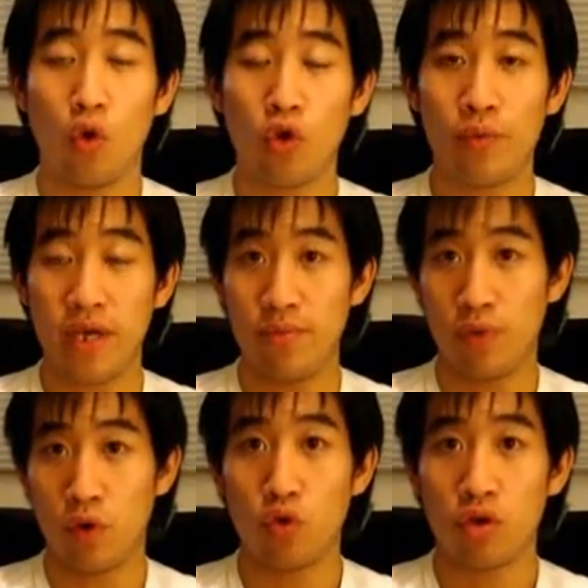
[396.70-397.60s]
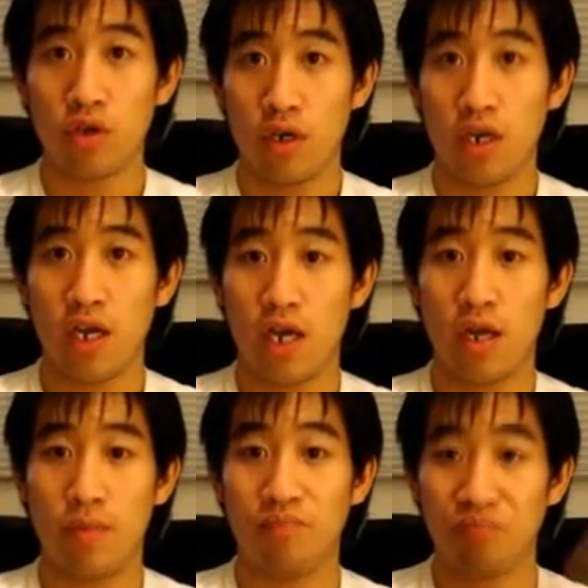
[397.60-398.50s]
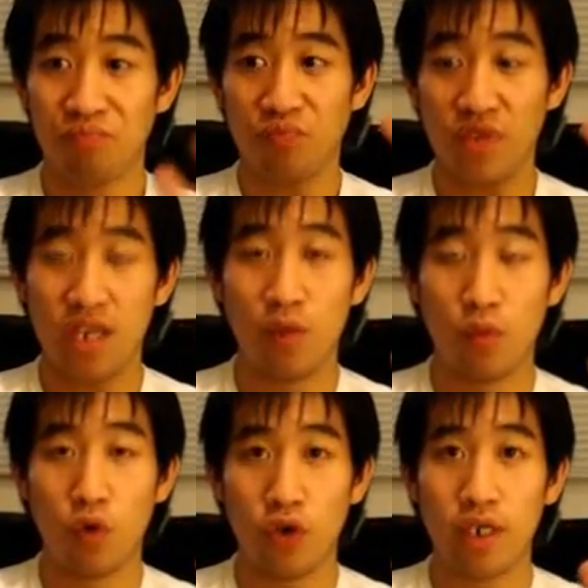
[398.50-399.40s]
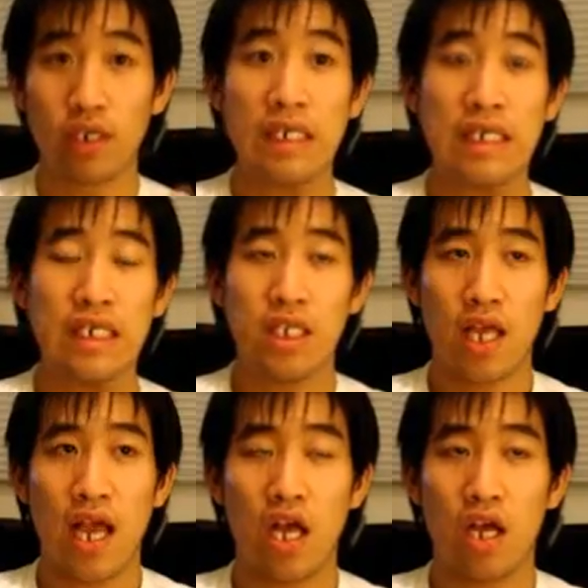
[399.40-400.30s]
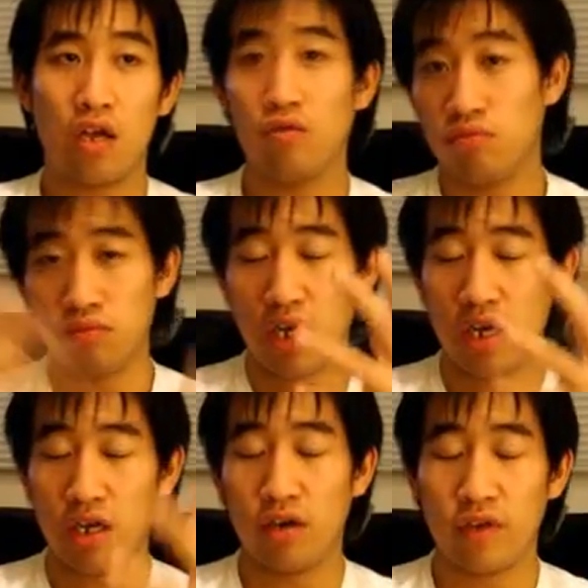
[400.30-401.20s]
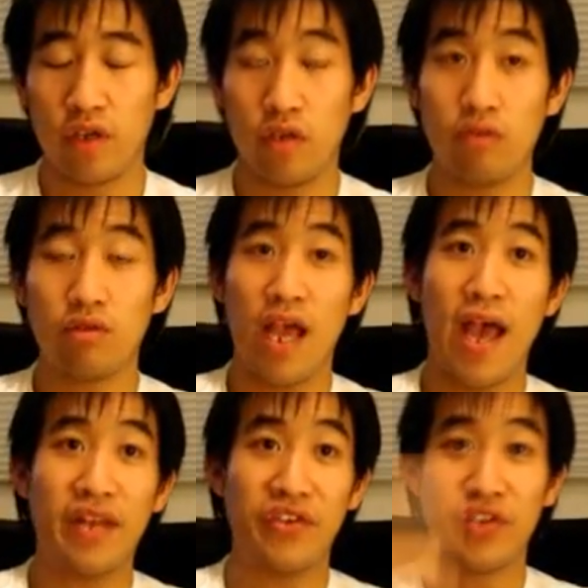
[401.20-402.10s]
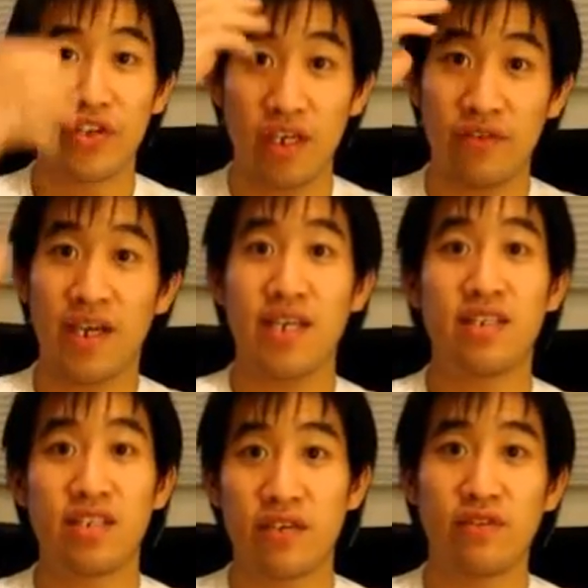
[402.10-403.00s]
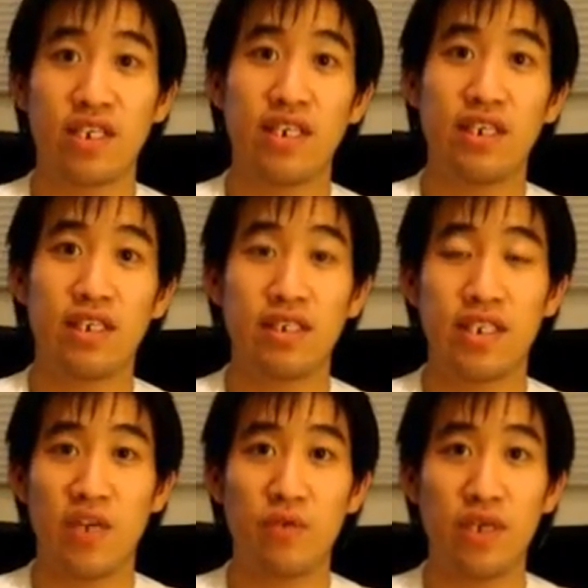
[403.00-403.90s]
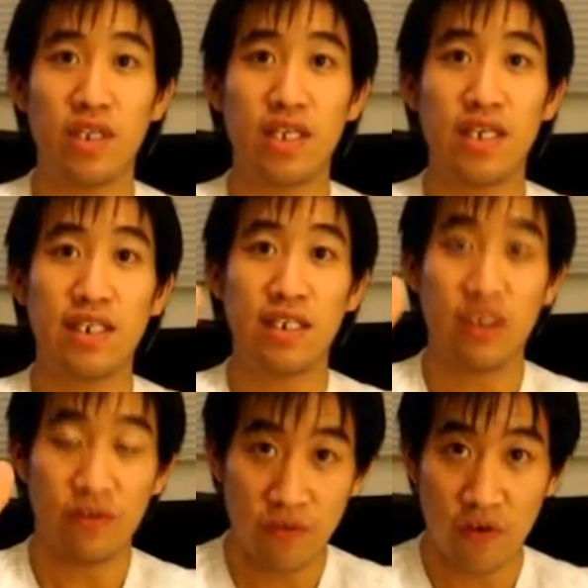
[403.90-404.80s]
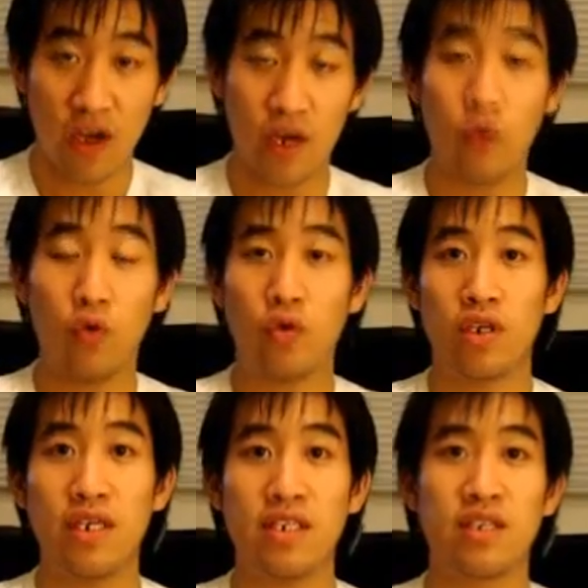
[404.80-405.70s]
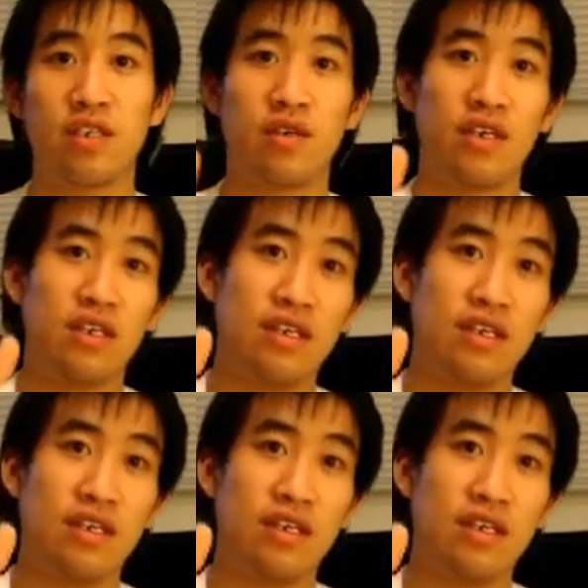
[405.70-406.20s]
all the people in the morning or early afternoon, and if K to 17 can send me the final list